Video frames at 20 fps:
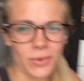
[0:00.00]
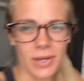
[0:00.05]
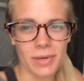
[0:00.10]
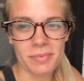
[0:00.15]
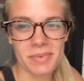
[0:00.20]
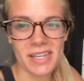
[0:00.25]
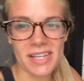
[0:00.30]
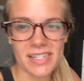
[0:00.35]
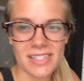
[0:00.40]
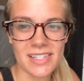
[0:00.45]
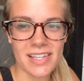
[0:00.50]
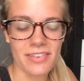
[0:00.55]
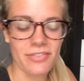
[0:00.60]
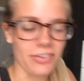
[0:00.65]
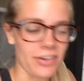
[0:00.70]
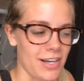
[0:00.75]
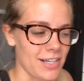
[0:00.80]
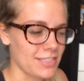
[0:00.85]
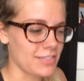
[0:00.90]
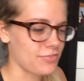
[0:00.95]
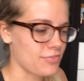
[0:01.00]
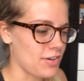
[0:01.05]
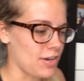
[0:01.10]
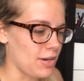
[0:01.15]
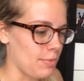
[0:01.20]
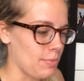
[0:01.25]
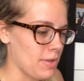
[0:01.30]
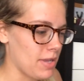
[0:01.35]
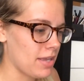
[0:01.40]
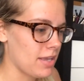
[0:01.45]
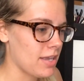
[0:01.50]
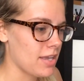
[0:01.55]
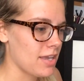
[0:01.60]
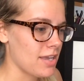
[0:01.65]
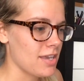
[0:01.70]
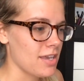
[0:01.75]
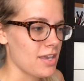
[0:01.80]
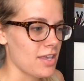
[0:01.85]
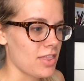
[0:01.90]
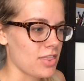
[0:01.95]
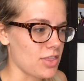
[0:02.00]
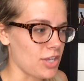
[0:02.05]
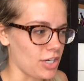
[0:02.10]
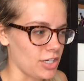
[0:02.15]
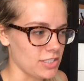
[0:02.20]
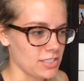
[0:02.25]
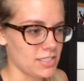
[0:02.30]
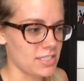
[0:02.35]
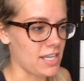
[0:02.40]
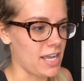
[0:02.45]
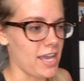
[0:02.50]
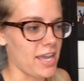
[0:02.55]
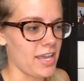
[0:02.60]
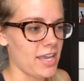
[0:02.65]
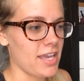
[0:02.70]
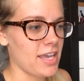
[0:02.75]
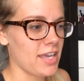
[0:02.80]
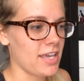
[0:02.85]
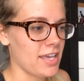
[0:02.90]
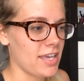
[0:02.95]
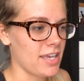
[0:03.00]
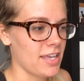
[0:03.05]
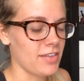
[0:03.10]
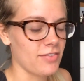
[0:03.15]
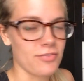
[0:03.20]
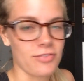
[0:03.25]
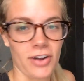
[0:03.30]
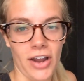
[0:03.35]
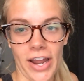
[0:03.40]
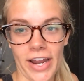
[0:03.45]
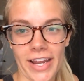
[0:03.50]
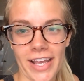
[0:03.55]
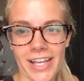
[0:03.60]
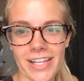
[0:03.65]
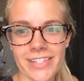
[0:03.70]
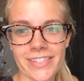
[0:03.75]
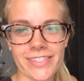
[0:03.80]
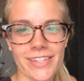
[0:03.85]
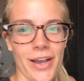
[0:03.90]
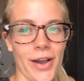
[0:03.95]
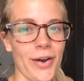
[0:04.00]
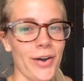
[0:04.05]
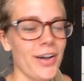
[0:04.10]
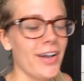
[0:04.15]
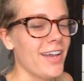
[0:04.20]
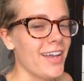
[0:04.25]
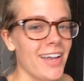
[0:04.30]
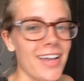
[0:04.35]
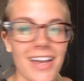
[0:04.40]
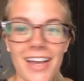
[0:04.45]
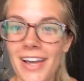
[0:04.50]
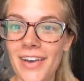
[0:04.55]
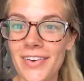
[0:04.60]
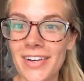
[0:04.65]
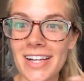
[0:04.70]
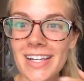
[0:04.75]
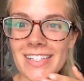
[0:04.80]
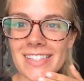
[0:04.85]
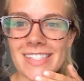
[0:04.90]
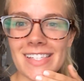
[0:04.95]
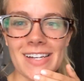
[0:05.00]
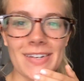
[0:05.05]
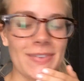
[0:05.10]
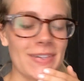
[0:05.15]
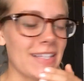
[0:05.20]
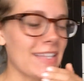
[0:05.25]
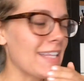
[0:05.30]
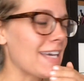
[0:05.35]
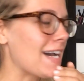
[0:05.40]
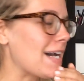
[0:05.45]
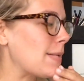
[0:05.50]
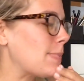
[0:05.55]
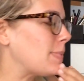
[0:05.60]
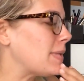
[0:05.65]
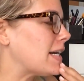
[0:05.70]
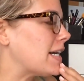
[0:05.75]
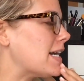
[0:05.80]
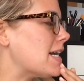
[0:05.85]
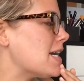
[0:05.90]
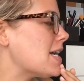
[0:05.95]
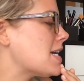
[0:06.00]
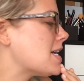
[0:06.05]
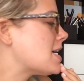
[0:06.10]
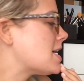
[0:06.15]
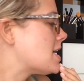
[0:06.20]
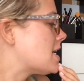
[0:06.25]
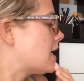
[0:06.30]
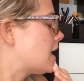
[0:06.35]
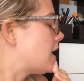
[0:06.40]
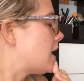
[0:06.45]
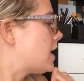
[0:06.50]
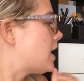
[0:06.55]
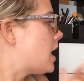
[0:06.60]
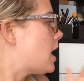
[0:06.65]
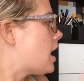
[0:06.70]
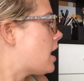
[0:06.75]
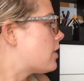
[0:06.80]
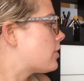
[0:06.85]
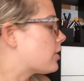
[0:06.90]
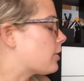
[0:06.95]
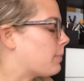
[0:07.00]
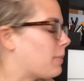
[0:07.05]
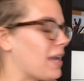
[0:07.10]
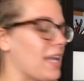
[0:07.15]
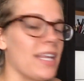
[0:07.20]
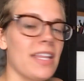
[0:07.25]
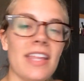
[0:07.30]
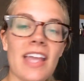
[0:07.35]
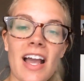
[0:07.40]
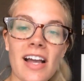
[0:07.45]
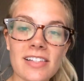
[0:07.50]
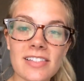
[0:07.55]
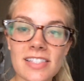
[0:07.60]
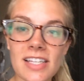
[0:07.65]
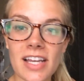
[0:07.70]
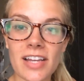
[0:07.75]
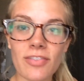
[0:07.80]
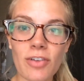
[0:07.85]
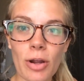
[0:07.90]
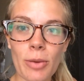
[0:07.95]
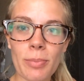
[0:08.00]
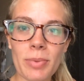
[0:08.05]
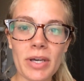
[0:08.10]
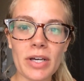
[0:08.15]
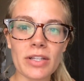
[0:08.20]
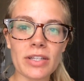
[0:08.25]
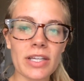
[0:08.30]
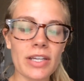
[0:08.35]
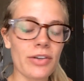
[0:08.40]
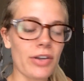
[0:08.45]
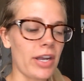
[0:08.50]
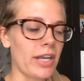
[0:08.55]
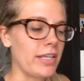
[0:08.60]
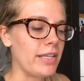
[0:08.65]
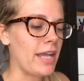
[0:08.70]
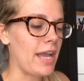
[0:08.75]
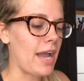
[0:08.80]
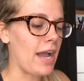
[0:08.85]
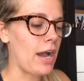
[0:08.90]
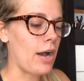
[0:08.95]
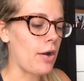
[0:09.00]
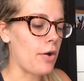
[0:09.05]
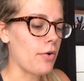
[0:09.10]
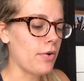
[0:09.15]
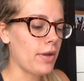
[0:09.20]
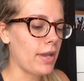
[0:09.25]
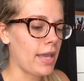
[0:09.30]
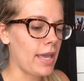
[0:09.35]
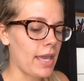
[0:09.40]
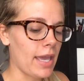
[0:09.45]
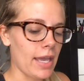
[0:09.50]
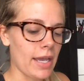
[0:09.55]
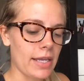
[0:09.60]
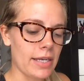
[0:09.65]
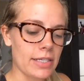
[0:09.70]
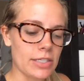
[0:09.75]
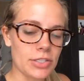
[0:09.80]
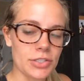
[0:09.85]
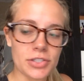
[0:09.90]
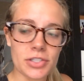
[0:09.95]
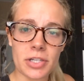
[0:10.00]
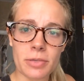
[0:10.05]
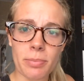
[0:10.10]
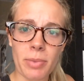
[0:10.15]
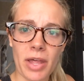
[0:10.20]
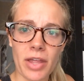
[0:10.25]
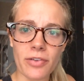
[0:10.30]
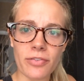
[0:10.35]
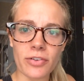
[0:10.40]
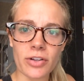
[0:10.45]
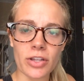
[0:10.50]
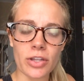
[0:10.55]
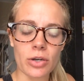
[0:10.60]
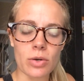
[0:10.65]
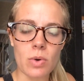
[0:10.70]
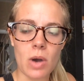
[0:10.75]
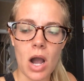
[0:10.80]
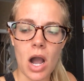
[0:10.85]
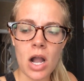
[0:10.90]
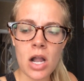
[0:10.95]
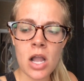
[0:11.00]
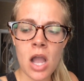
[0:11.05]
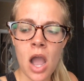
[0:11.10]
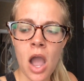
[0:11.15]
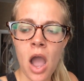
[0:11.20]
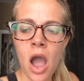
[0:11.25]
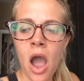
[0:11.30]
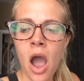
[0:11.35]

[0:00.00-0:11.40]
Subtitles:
one because I forgot to film Thursday and Friday. So, hello, sorry about that. But they're painting the outside of our building right now, and I just took Bella for a little walk.